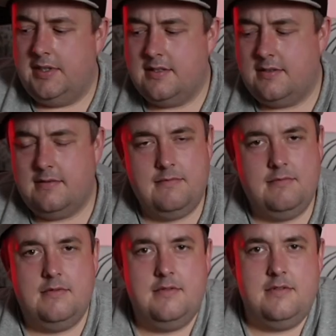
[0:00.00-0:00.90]
It's
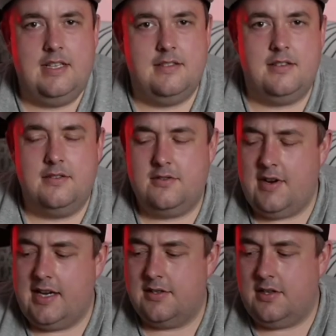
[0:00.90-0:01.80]
it's strange,